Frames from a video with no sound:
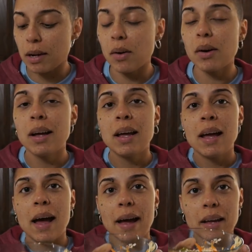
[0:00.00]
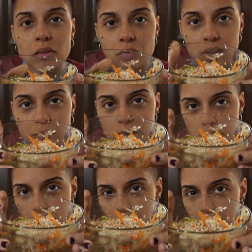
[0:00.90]
So I have fixed
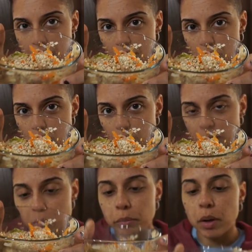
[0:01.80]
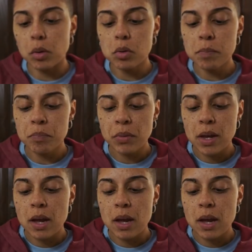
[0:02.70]
my egg roll in a bowl.